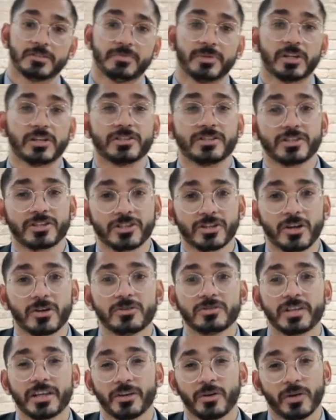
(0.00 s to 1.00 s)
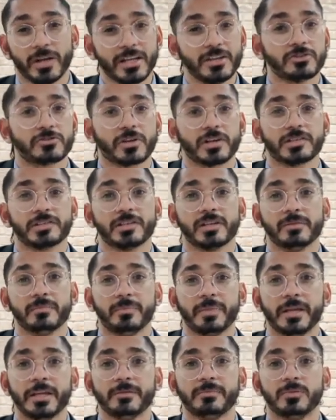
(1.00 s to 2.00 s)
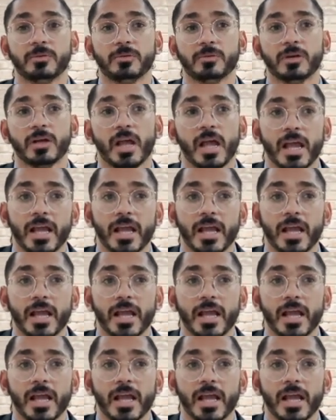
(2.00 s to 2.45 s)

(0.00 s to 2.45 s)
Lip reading: because it shows that you're interested in people.